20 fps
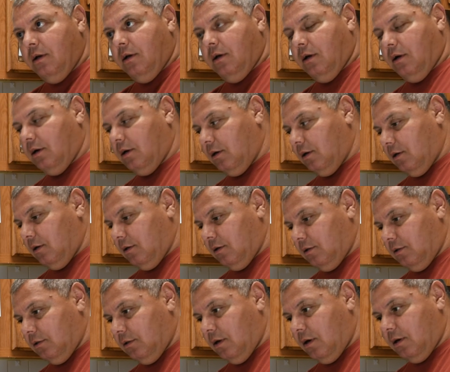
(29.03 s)

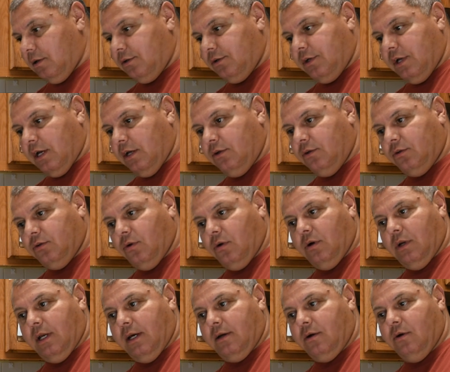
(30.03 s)
uh, large chain
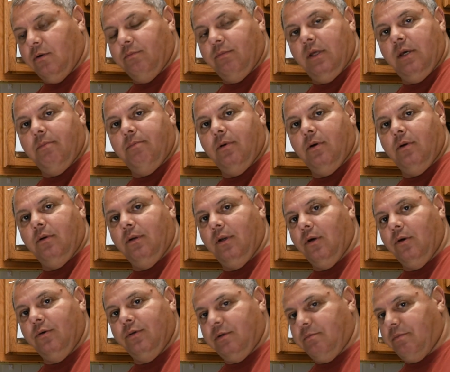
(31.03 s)
store like Home Depot,
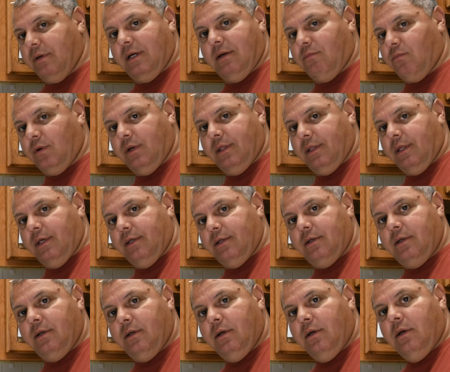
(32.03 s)
Lowe's, and pick up one of
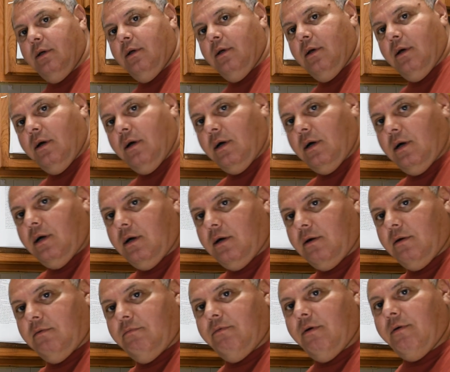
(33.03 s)
these
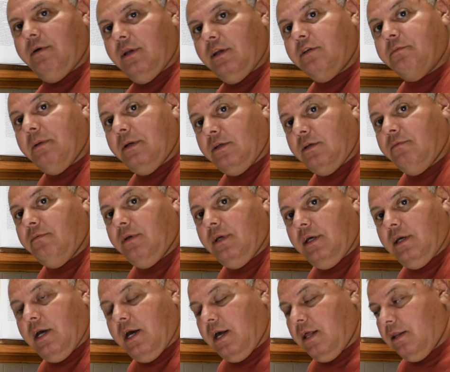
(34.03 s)
uh, very
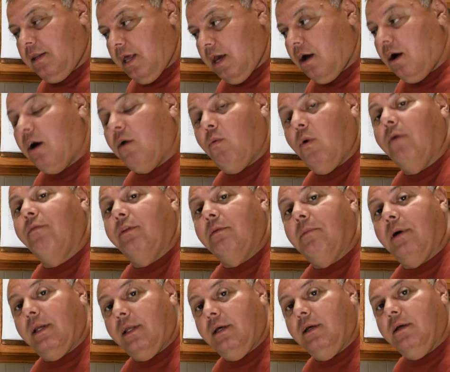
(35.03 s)
inexpensively, and they are worth the
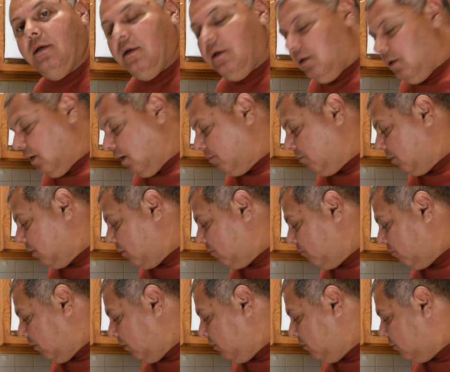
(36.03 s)
money. I'm going to
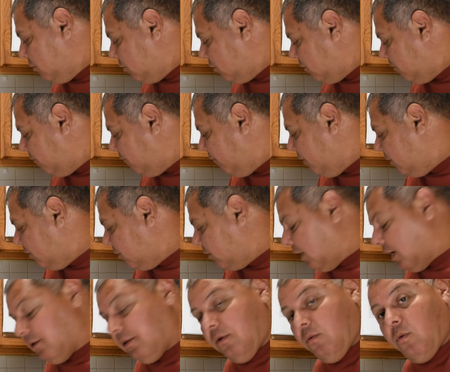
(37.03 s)
run into some features,
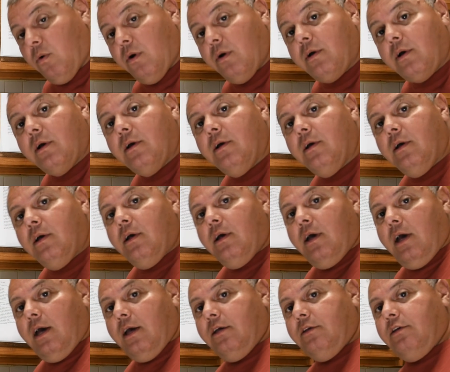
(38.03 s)
how they work,
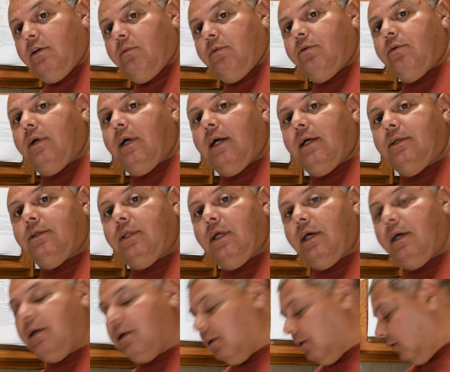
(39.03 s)
and see what you guys
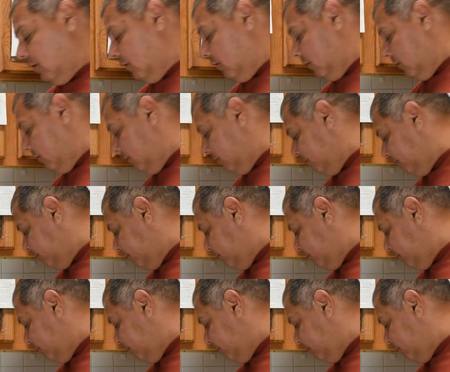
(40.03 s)
think. Um,